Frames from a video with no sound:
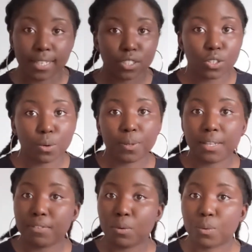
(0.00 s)
As you know, we
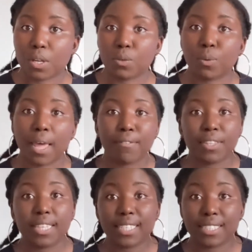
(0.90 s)
live in a world where
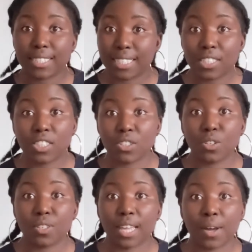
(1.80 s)
everything's
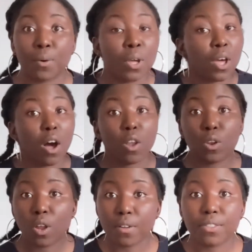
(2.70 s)
digital now. A
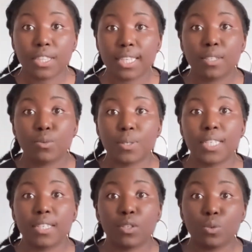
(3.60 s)
lot of the things we
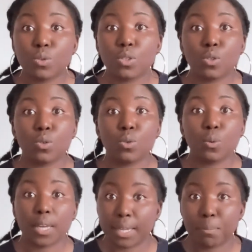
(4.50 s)
used to
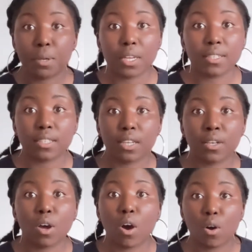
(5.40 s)
do in
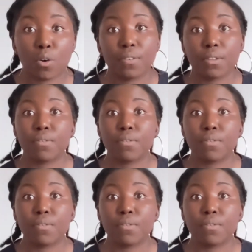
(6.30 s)
person or over the